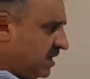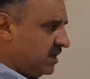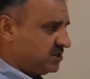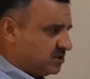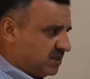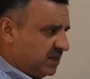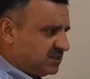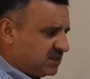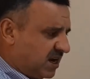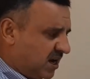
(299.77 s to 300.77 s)
so
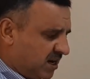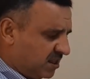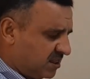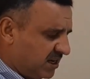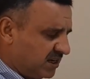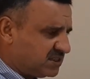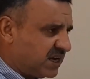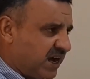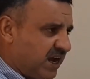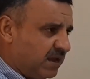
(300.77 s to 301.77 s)
these are 3
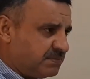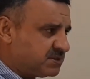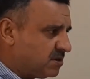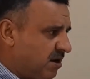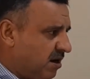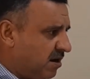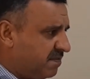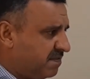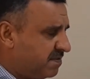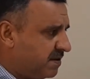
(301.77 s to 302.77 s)
types of
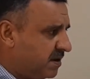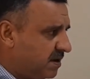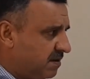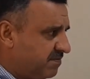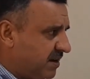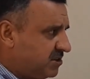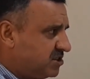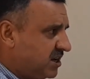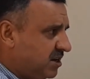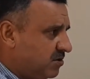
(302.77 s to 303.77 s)
functional